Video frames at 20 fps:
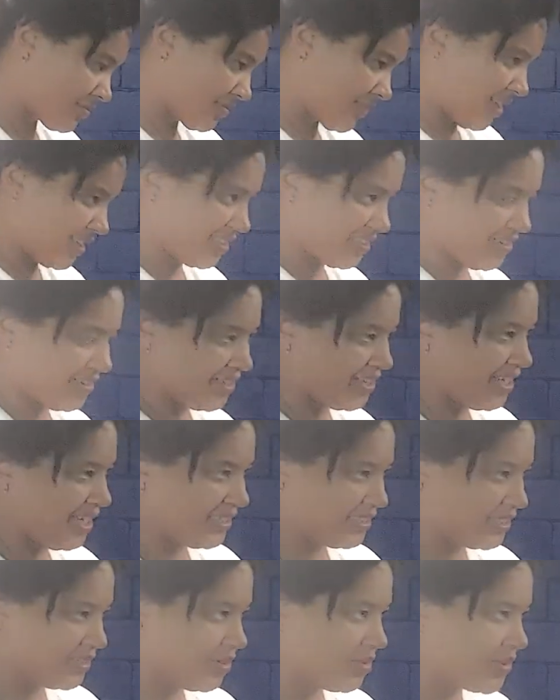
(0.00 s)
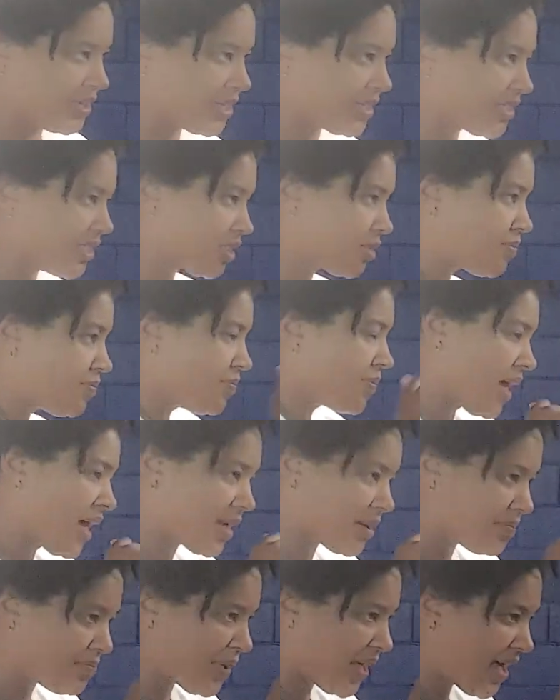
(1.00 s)
So yeah, so we can just kind
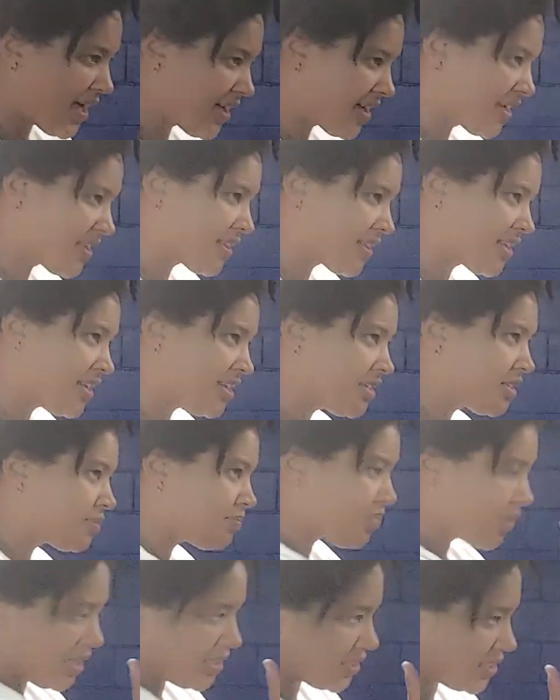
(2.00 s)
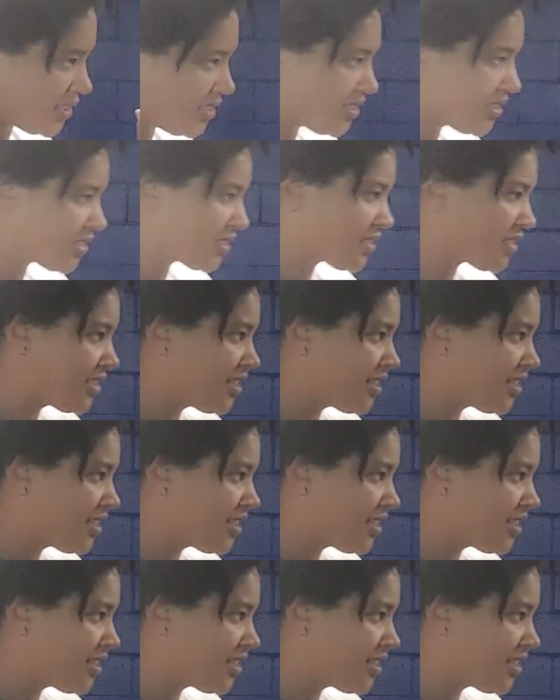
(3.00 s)
of parry these punches.